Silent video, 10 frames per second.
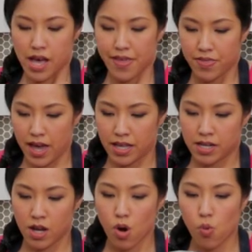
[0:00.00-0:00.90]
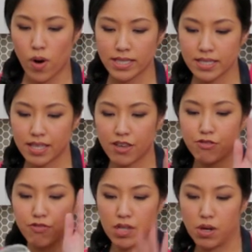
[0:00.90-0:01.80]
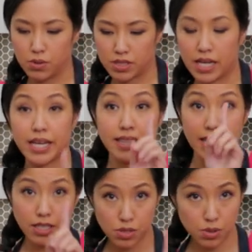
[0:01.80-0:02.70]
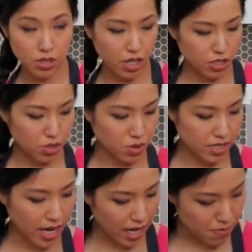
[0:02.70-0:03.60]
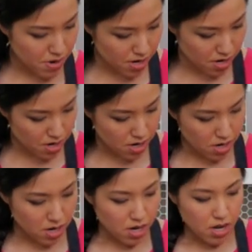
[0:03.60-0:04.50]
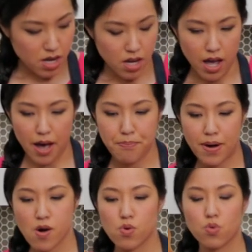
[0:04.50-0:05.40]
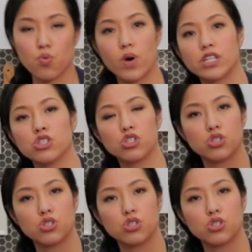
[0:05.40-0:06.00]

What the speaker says: And then once they float, then you start your timer about 1 to